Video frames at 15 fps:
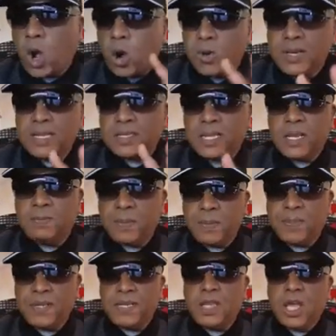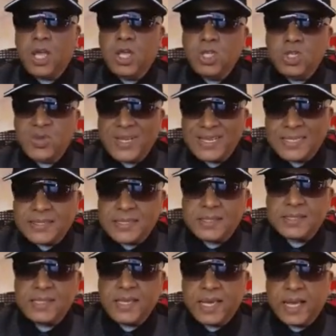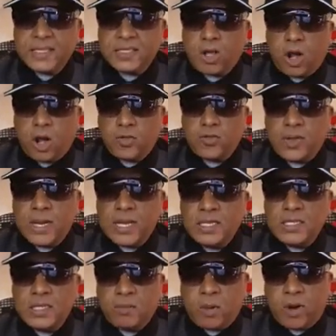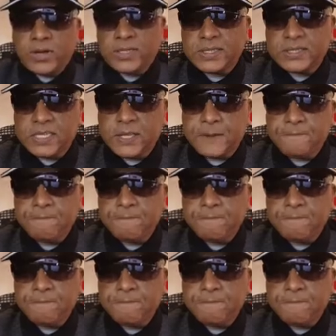Only 3 people in 26 years of democracy.